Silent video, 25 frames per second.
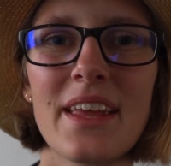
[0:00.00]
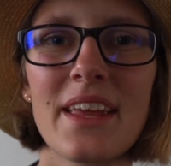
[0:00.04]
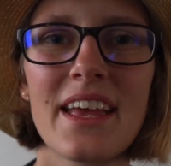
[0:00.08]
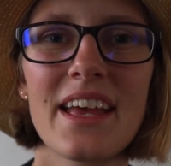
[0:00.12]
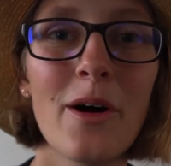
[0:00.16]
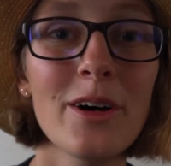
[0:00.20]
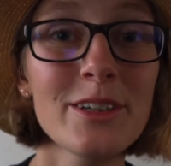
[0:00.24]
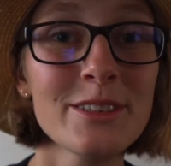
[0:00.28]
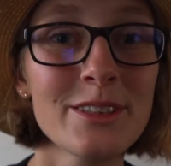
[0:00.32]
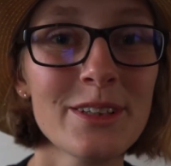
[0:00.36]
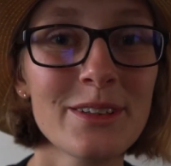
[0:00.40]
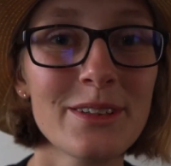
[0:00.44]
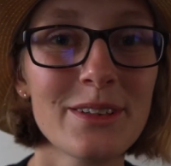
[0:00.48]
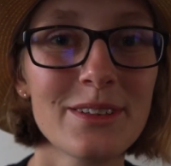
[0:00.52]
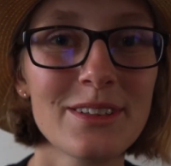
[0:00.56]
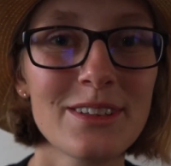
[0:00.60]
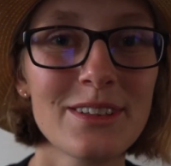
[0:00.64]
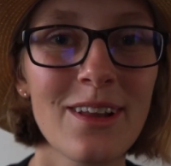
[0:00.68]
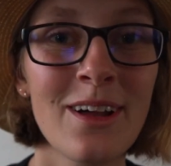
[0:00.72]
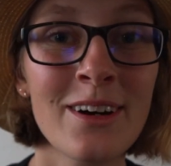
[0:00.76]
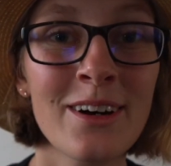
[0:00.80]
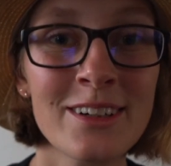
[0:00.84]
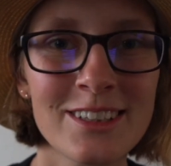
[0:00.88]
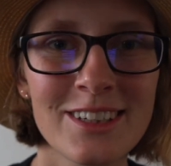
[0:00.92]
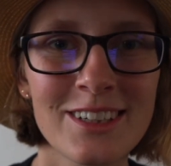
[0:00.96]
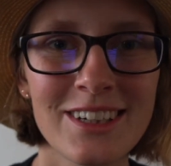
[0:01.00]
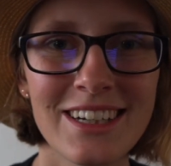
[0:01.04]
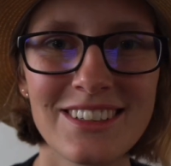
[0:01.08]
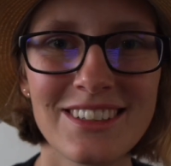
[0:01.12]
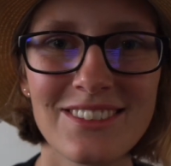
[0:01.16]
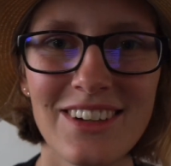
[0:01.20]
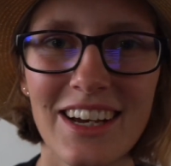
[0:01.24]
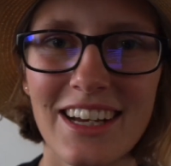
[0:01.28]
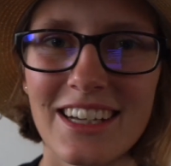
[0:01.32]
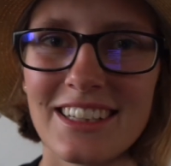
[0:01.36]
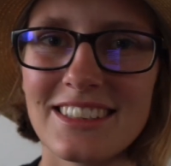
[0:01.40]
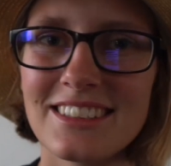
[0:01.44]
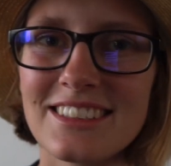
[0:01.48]
Also, those long train
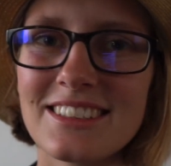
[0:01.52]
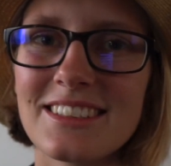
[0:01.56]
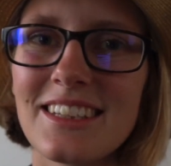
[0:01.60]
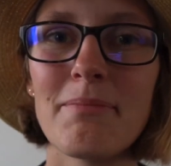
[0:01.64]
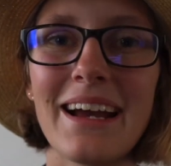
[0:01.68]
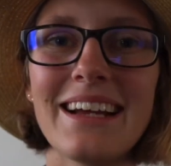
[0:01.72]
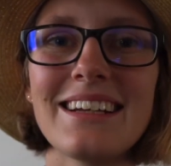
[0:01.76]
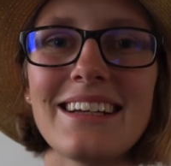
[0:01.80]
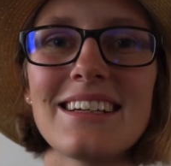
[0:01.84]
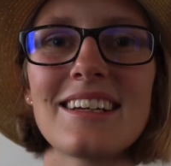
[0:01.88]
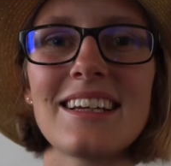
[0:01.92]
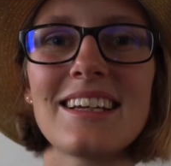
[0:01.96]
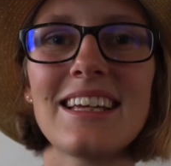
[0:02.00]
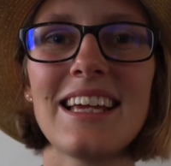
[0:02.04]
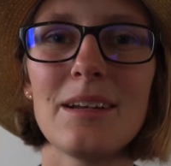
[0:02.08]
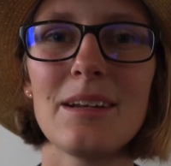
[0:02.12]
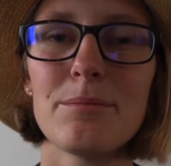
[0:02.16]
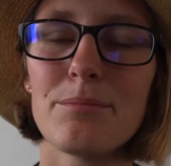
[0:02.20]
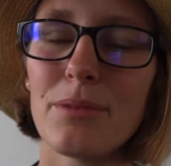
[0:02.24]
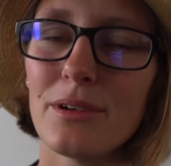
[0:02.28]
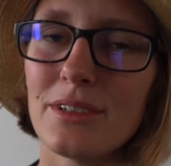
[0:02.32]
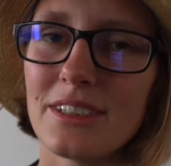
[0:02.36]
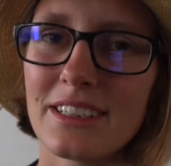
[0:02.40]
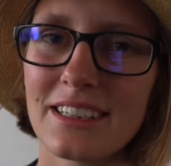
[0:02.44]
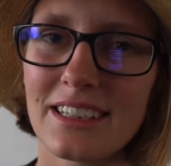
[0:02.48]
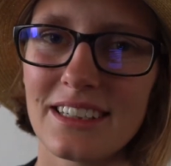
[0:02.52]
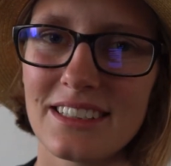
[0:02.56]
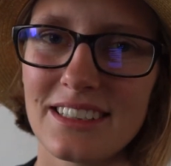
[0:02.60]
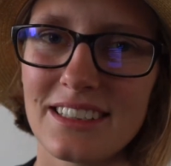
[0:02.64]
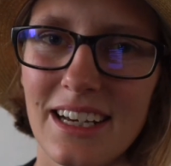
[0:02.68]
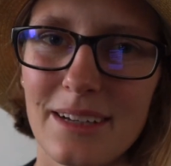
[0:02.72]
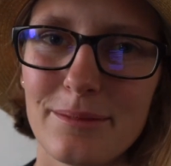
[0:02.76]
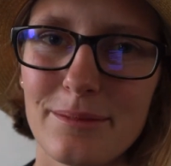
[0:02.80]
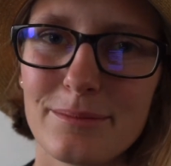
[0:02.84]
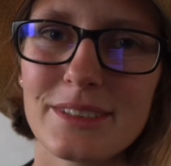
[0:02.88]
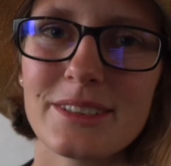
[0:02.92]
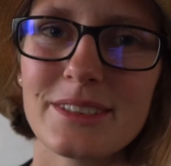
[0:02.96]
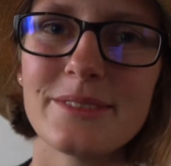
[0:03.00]
rides might get boring at
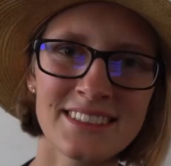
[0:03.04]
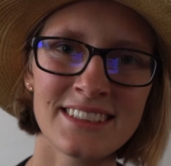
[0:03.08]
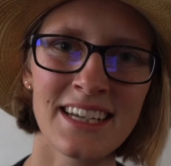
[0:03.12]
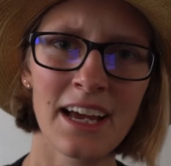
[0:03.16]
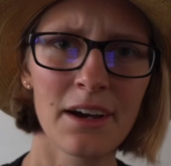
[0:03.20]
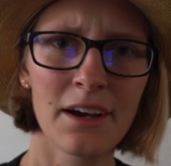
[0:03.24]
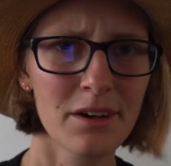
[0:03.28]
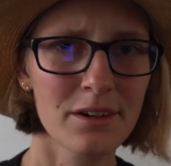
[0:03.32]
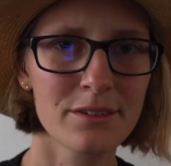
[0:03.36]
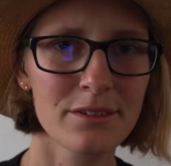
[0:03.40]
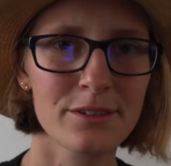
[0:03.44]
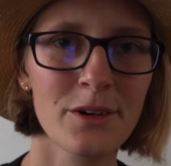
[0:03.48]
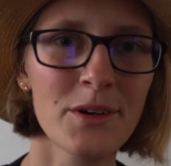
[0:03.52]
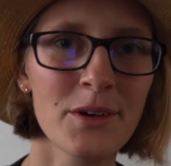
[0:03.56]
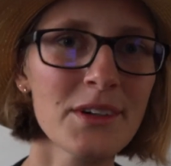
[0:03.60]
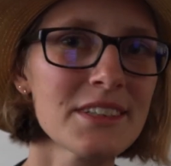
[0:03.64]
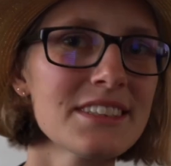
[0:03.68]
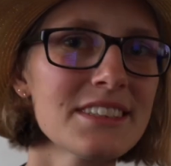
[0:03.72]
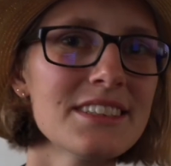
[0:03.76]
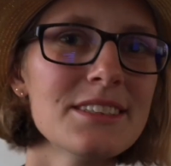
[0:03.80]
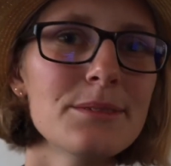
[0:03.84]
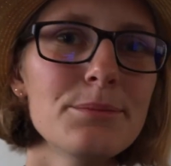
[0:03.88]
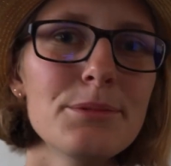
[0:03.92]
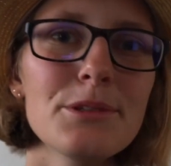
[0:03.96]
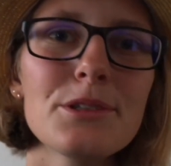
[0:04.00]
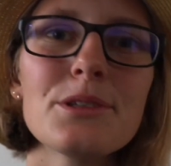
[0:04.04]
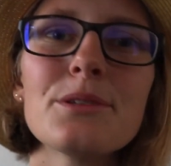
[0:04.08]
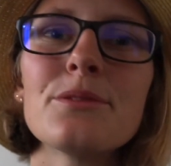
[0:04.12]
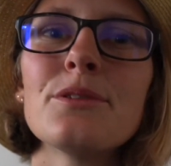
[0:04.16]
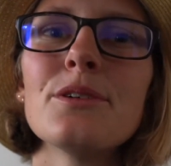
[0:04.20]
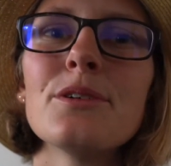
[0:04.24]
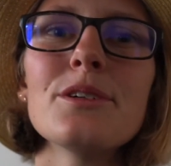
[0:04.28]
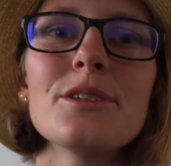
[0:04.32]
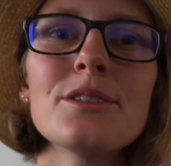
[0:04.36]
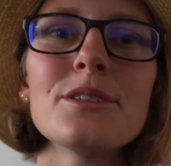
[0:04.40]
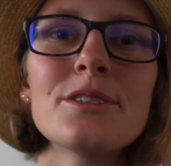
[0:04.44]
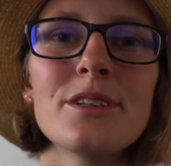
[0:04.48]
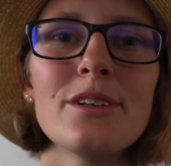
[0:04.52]
times. Now, of course, it's
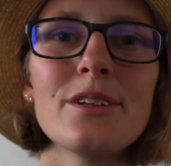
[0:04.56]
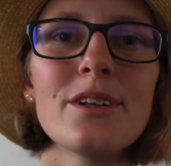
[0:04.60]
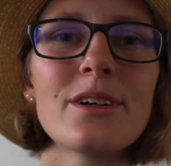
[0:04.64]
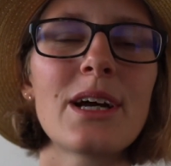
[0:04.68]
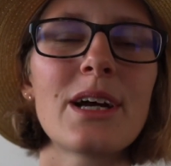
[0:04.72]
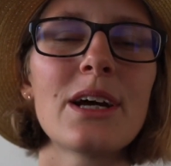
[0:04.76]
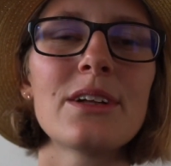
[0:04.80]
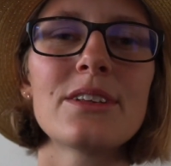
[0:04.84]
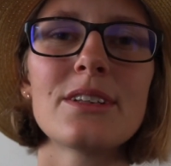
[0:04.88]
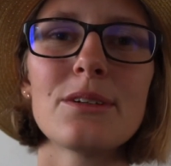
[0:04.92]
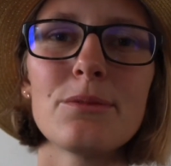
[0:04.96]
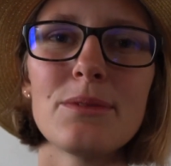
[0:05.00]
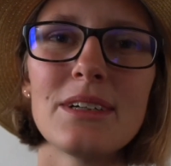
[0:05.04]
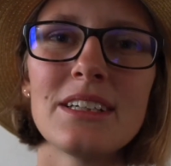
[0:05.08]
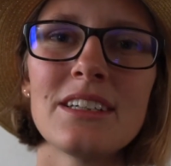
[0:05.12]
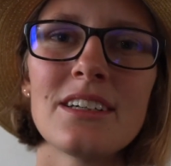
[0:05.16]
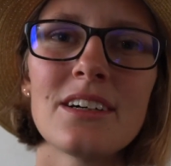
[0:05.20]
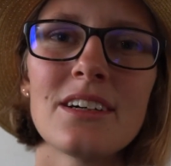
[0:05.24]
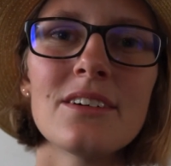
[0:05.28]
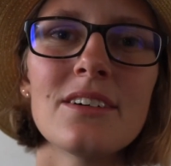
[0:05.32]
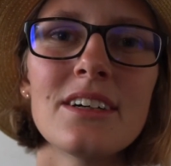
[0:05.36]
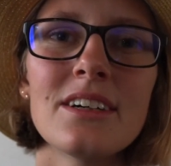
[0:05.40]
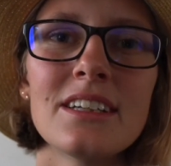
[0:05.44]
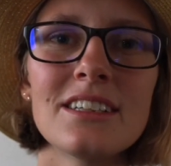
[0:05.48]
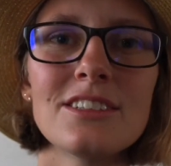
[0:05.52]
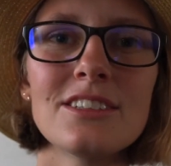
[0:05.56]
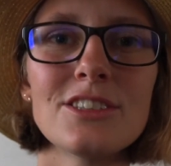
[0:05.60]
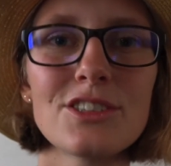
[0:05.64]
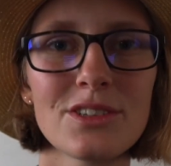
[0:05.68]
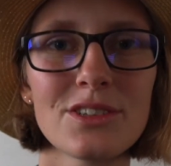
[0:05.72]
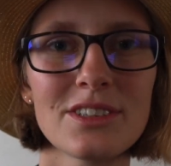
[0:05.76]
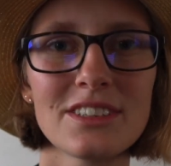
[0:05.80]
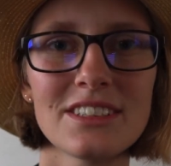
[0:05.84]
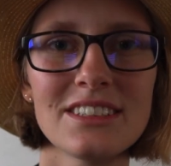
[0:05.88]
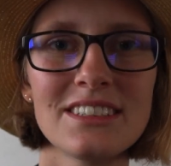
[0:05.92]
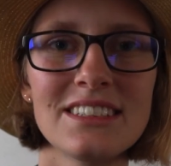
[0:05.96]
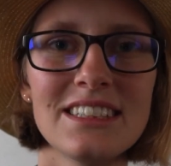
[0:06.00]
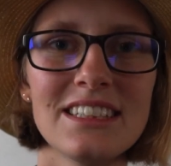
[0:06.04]
beautiful to look out the window and
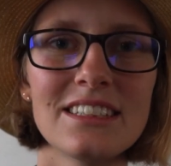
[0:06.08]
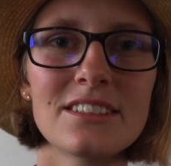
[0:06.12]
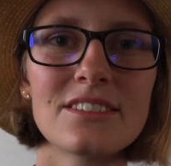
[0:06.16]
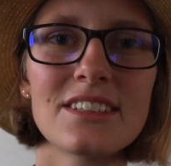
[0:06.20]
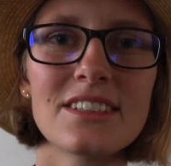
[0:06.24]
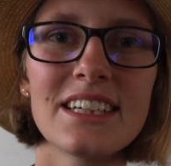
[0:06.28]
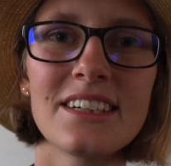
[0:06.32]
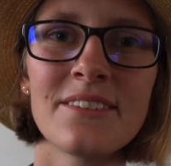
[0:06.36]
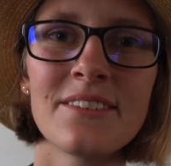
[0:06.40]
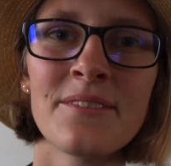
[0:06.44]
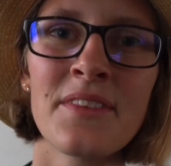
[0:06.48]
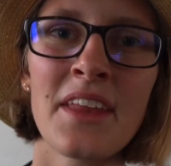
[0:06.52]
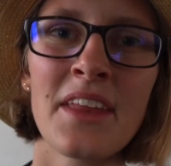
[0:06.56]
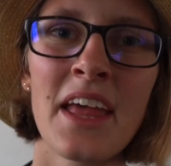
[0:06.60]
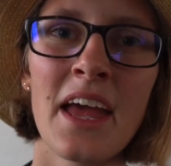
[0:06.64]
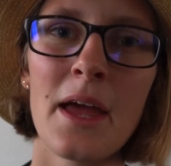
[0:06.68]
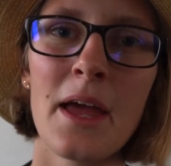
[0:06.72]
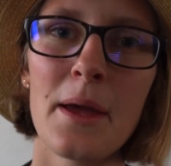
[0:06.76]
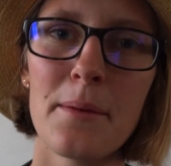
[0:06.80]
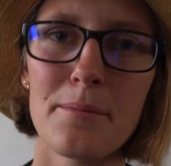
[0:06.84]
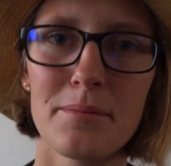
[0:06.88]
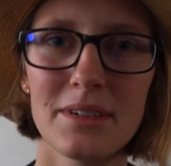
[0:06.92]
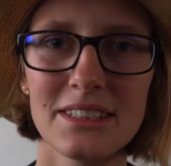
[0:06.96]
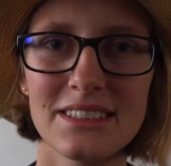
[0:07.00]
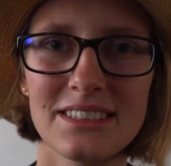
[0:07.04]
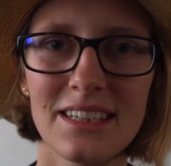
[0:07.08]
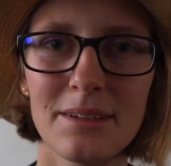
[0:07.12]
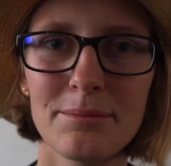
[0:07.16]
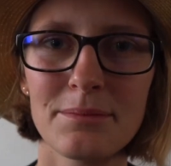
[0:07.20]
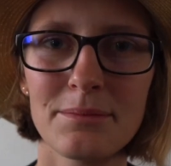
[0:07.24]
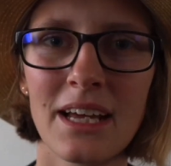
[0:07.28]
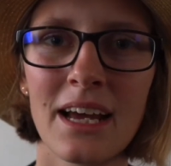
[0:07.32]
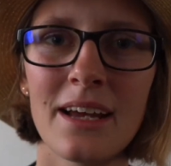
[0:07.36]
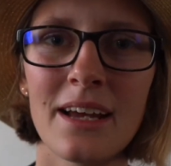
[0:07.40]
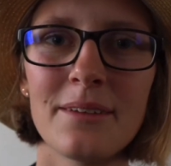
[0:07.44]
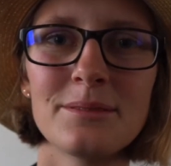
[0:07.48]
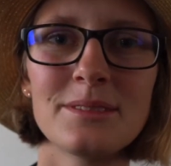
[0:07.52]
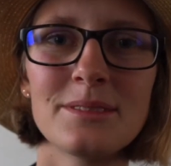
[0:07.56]
enjoy the scenery, but
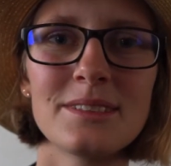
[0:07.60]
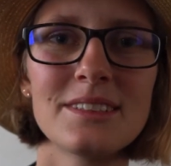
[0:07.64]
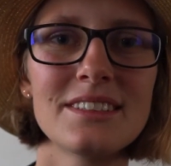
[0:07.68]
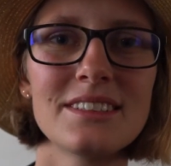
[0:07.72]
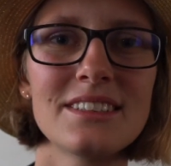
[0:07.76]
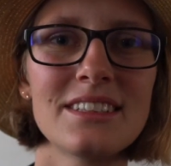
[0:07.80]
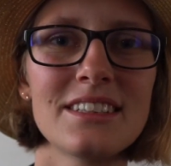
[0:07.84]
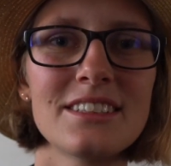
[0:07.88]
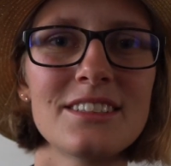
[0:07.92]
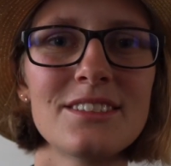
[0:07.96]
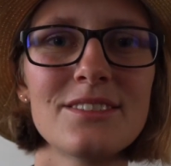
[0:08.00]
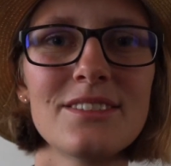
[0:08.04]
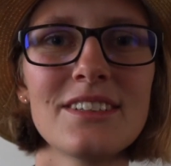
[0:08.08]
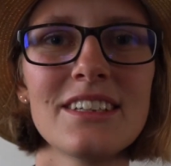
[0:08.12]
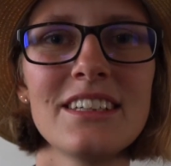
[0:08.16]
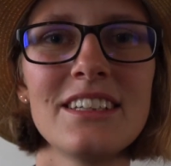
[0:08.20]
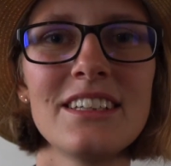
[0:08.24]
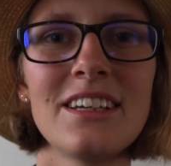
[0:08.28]
sometimes there's really